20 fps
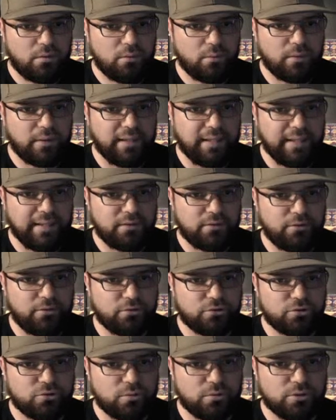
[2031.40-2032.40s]
Want to add a new
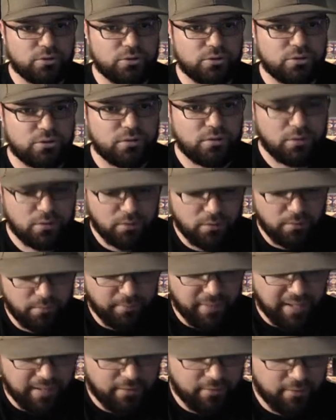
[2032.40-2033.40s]
source.
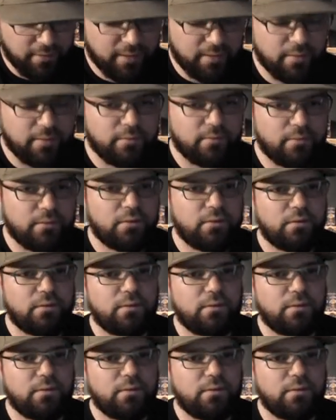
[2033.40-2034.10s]
Background.